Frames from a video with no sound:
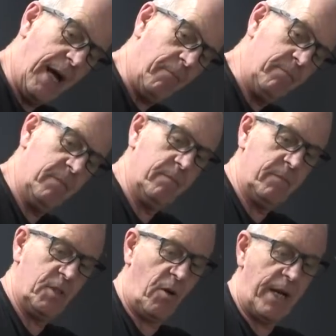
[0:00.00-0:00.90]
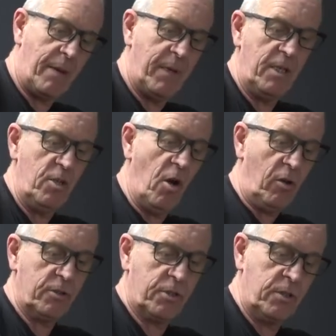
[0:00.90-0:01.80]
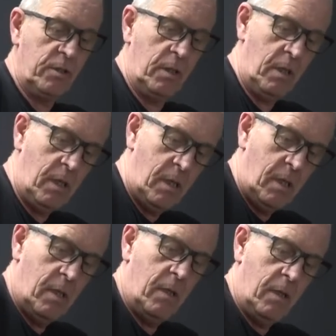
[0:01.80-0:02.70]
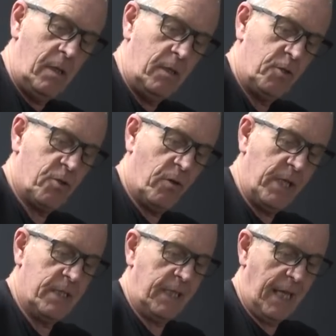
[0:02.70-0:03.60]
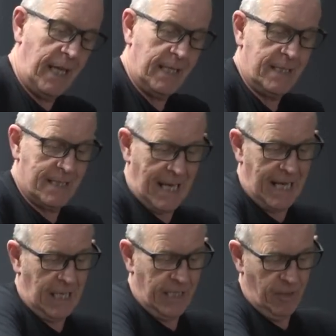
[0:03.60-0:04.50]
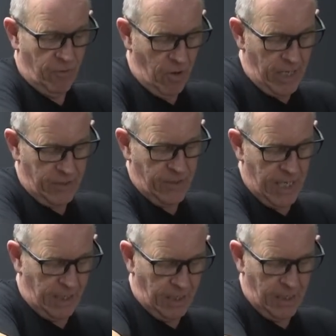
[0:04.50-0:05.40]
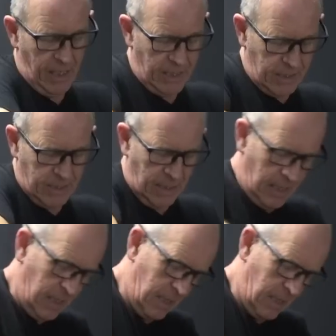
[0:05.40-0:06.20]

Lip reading: up in knots trying to get exactly the right thing. And it's,